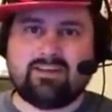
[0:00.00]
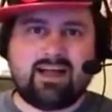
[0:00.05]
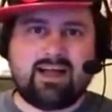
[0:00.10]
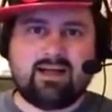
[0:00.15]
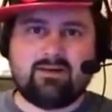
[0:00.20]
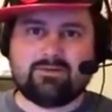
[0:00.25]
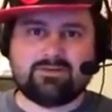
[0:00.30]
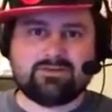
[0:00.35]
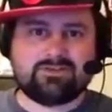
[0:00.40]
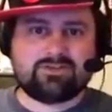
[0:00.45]
I
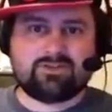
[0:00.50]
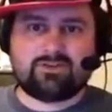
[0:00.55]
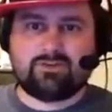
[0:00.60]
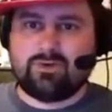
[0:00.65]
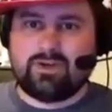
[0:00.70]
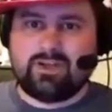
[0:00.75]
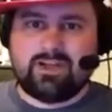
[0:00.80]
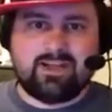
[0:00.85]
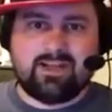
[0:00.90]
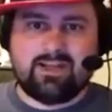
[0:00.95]
was
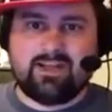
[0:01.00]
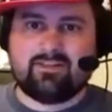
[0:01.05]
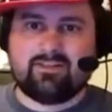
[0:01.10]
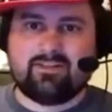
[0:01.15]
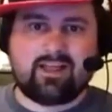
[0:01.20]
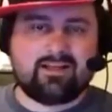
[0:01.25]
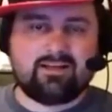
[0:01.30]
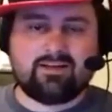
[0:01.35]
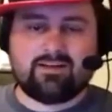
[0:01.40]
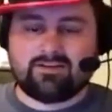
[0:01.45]
squeeing
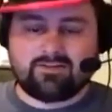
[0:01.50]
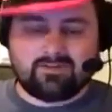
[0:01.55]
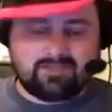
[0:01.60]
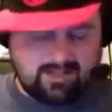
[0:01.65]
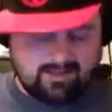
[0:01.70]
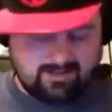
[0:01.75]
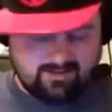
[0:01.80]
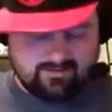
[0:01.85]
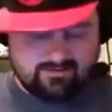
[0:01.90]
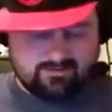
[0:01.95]
like a
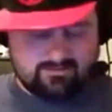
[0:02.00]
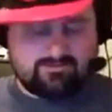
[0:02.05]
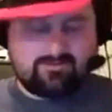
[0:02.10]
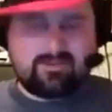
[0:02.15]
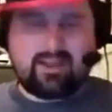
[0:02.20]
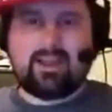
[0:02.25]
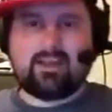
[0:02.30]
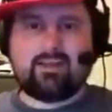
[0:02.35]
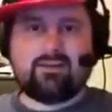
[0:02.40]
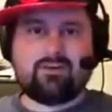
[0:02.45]

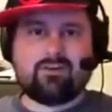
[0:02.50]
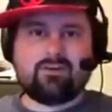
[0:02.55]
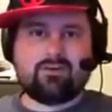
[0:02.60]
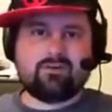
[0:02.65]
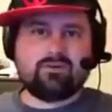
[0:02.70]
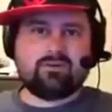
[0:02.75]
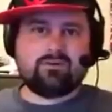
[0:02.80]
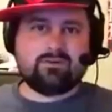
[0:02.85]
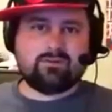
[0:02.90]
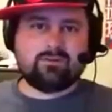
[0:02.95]

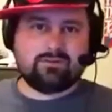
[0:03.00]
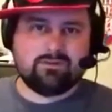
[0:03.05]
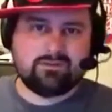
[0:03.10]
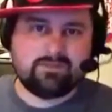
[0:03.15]
fangirl.